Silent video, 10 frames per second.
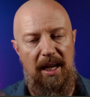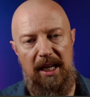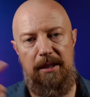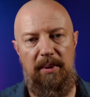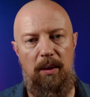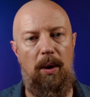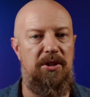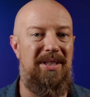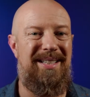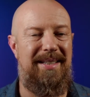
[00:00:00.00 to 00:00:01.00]
Anybody
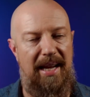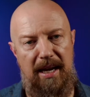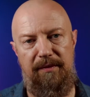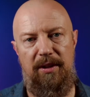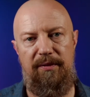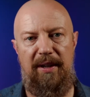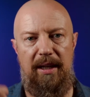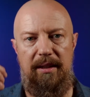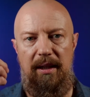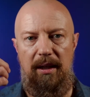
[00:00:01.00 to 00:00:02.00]
watching this after the
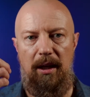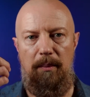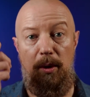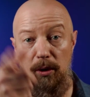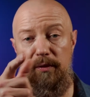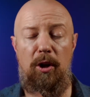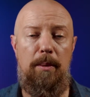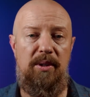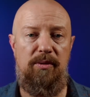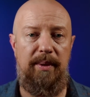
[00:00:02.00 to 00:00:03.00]
fact, look for
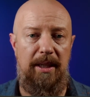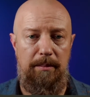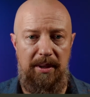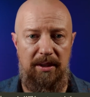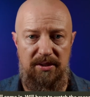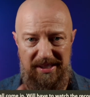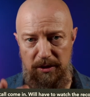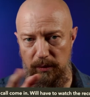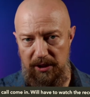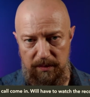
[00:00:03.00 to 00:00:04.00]
comments from Lee, because
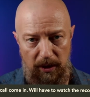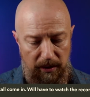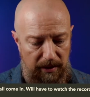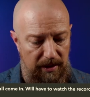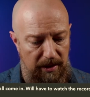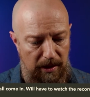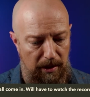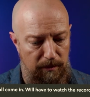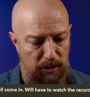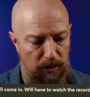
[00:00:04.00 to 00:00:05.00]
Lee's really smart, and
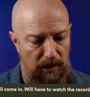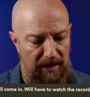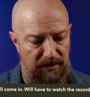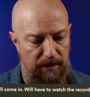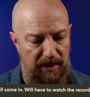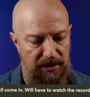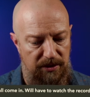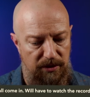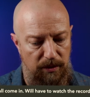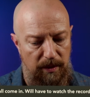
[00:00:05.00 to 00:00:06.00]
I'm sure will have some things
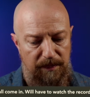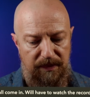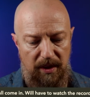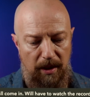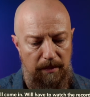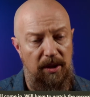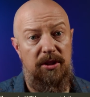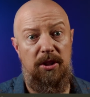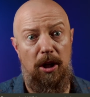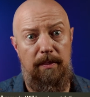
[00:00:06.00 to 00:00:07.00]
to
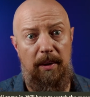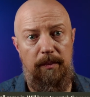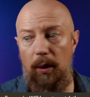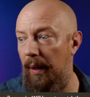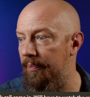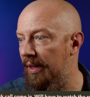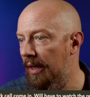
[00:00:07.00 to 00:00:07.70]
talk about. Okay,